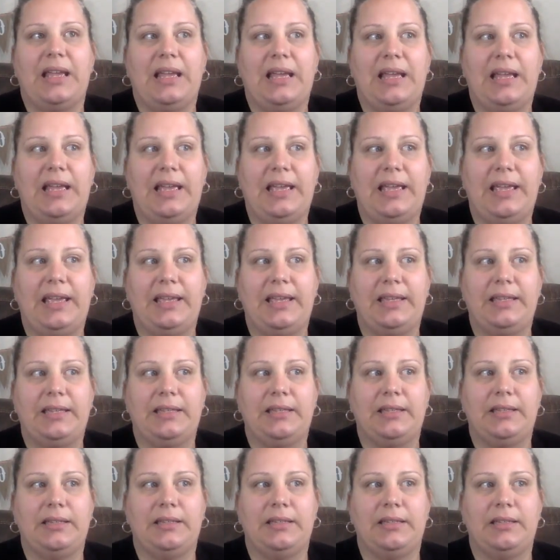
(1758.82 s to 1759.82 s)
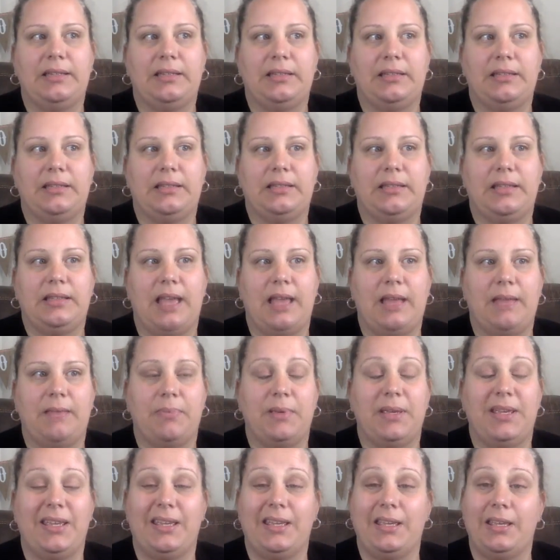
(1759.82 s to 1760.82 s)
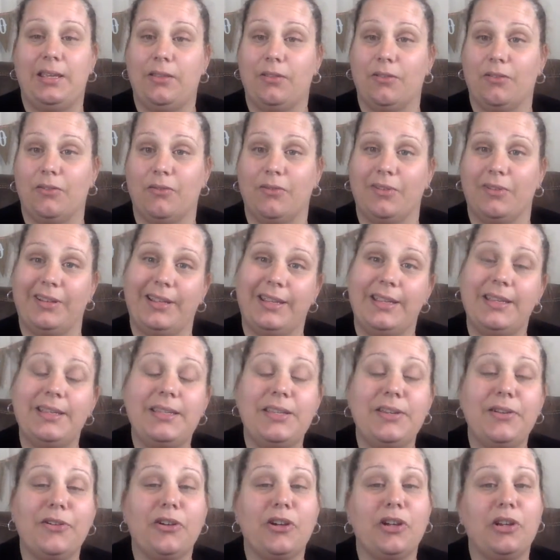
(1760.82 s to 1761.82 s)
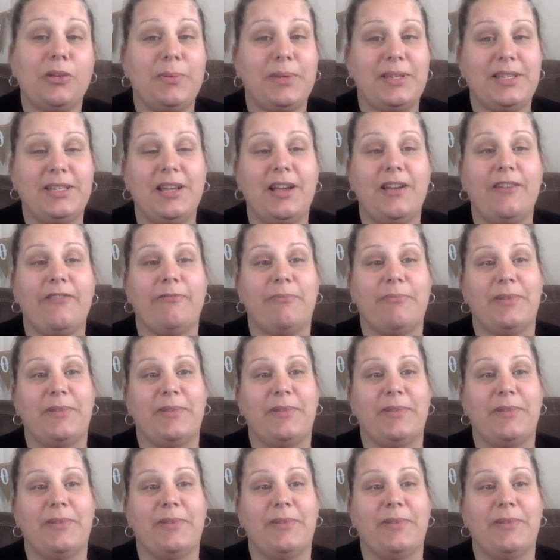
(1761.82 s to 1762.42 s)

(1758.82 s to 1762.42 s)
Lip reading: it can be either really easy or could be tough,